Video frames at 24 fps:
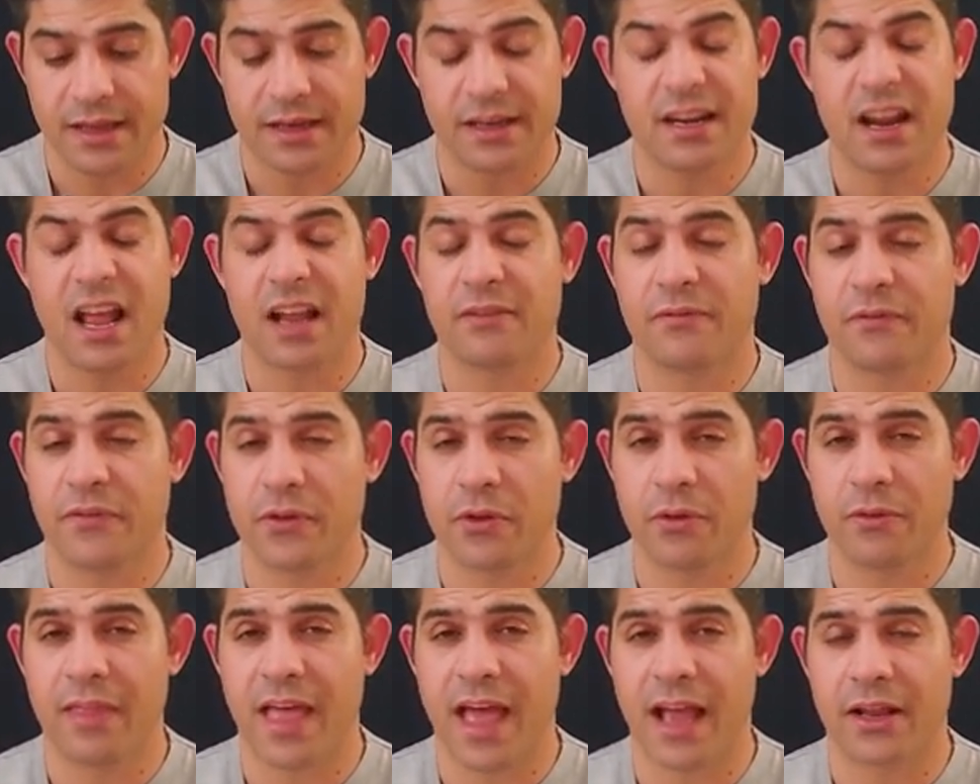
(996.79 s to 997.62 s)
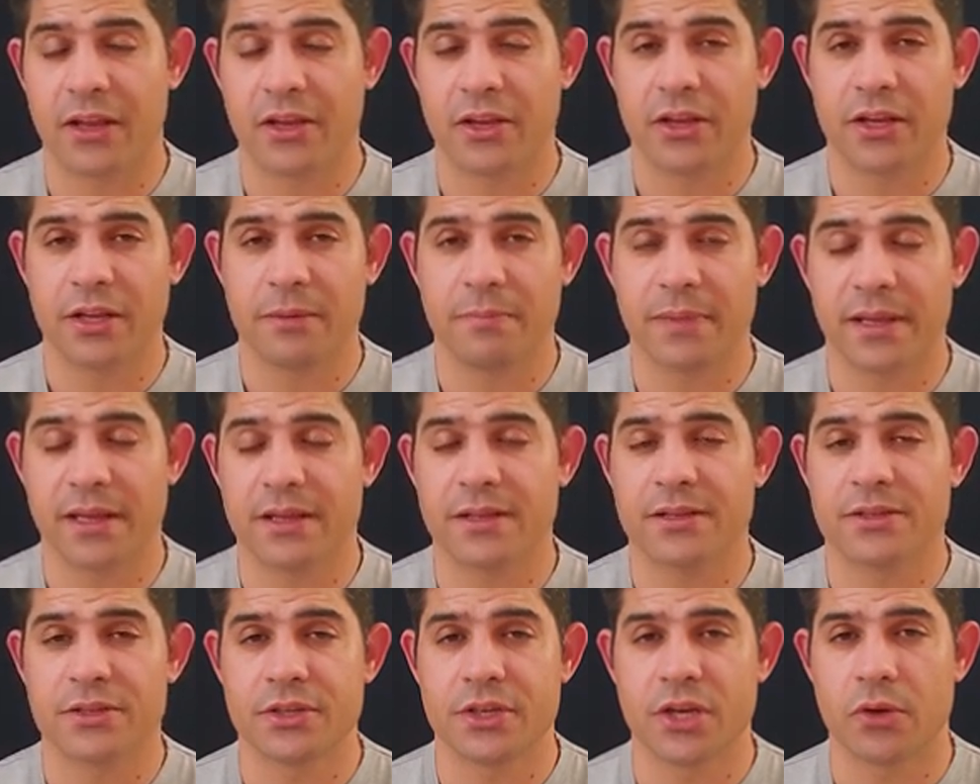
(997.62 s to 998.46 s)
did not feel that good
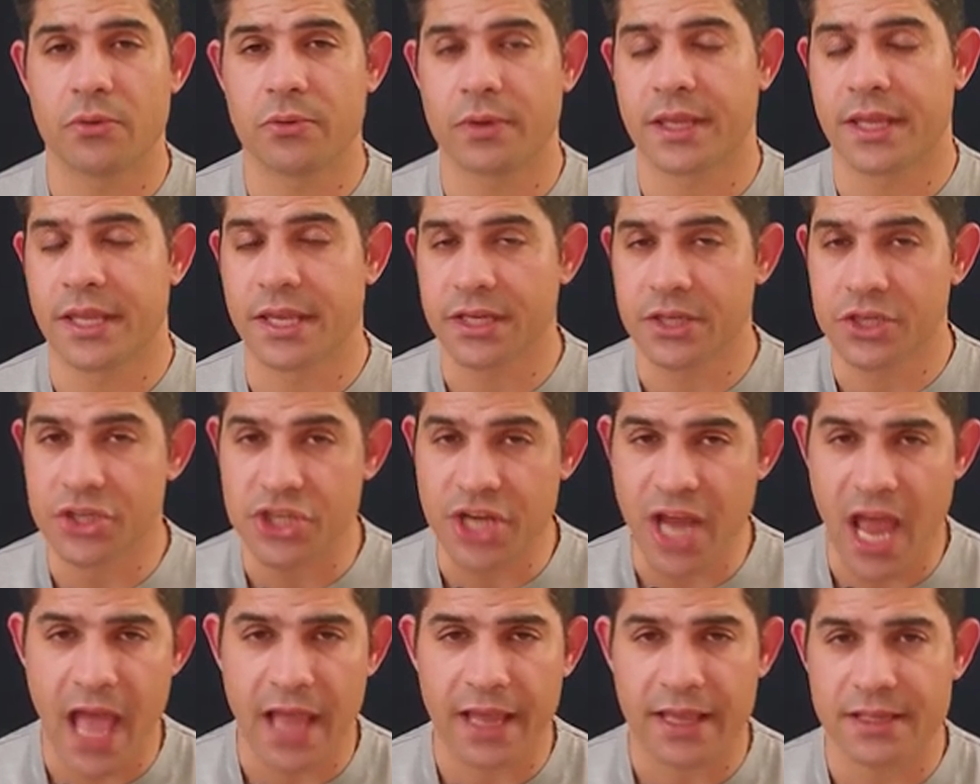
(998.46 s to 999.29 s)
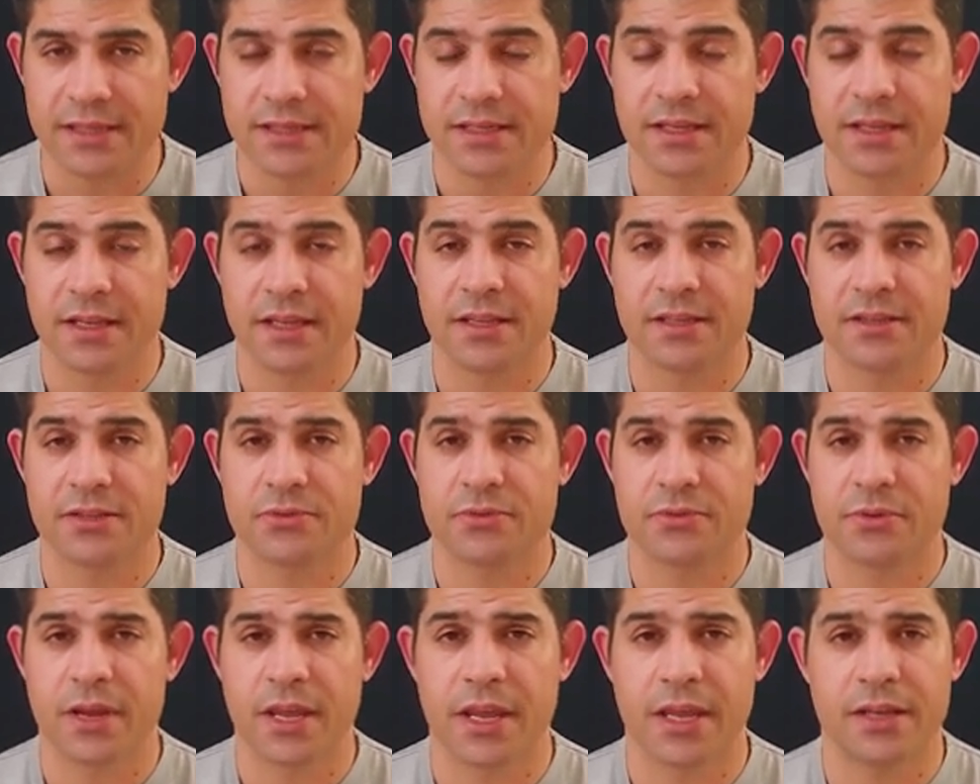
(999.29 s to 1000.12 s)
because, you know, King Jack is in
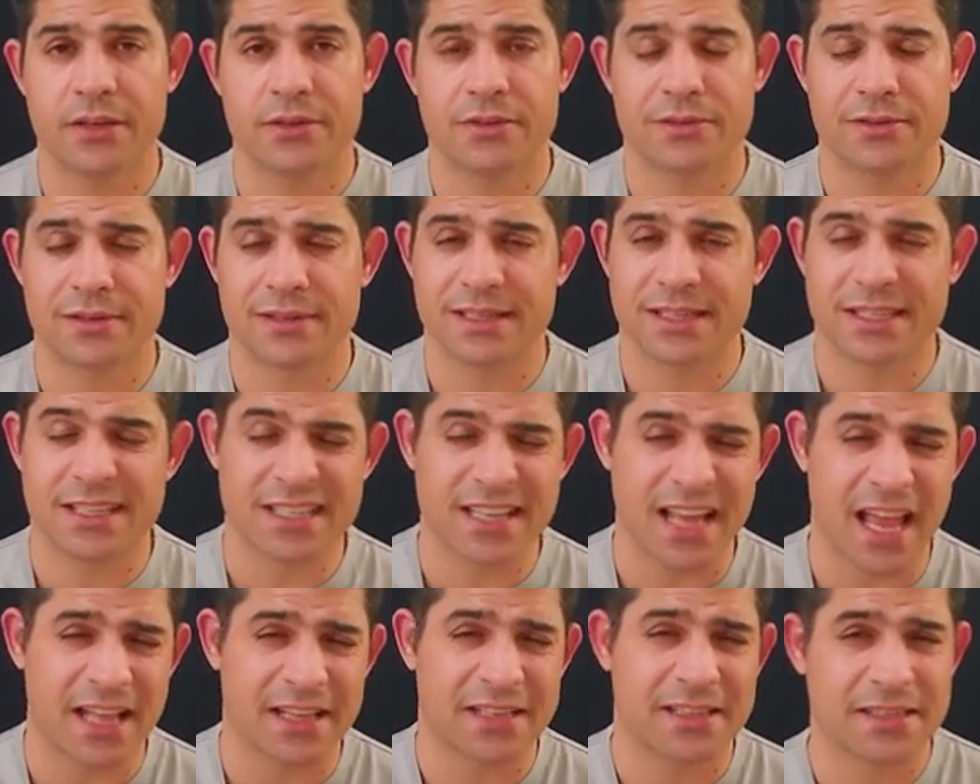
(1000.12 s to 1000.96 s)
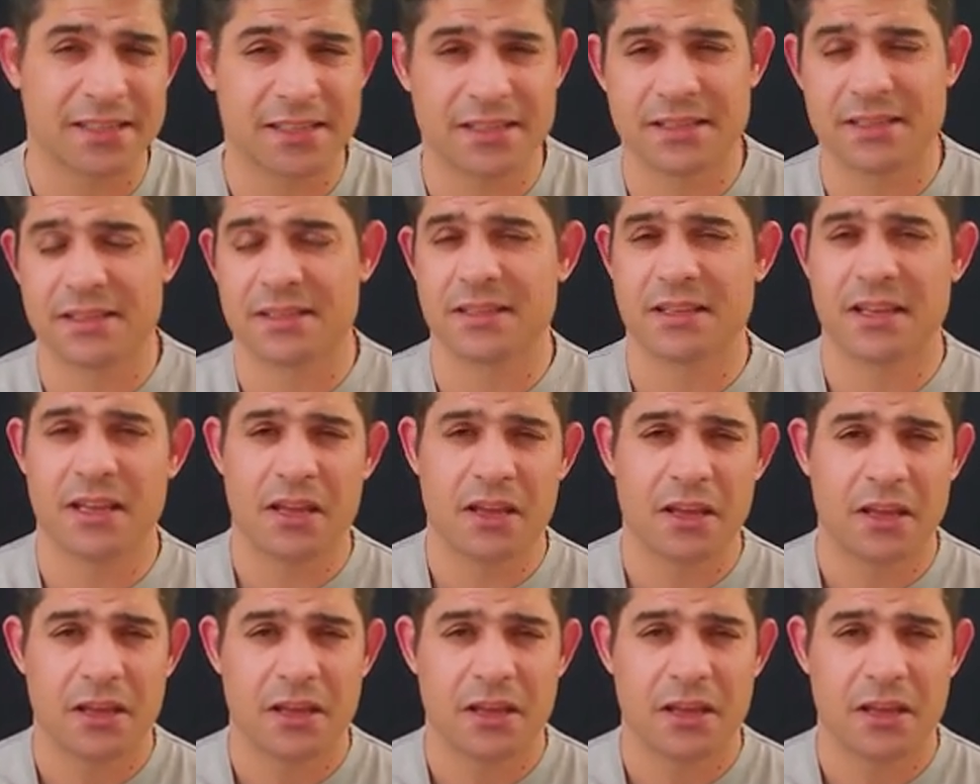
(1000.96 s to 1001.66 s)
his range, sets,